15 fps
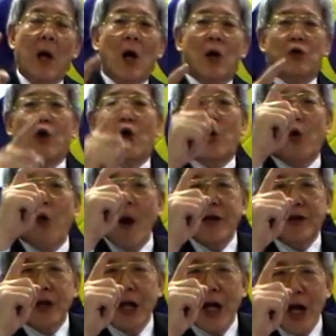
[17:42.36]
to
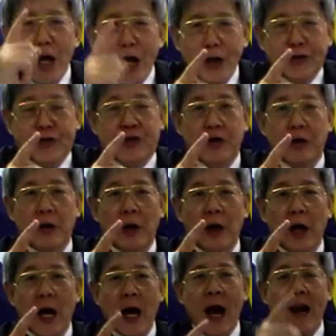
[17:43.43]
question each
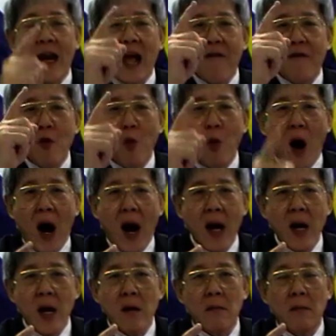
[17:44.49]
and every
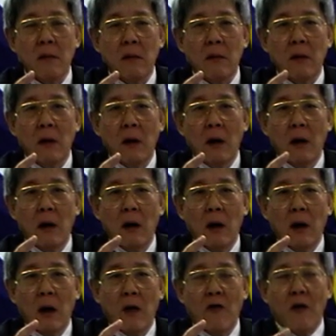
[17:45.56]
one
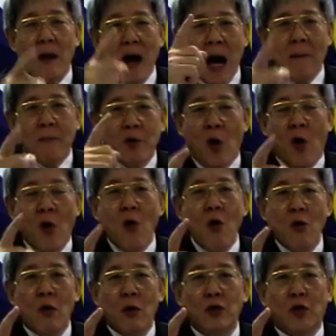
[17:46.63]
from
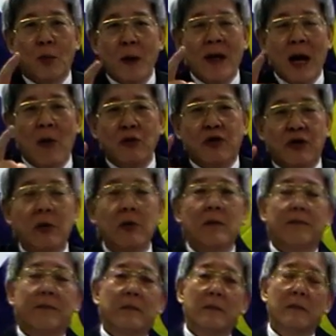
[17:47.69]
UMNO, Supreme Council,
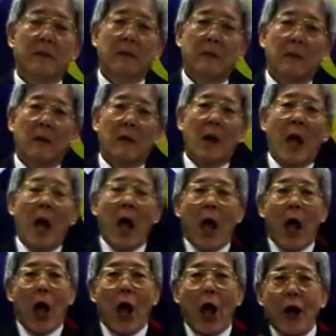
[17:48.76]

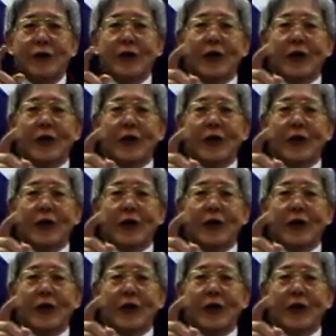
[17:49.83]
each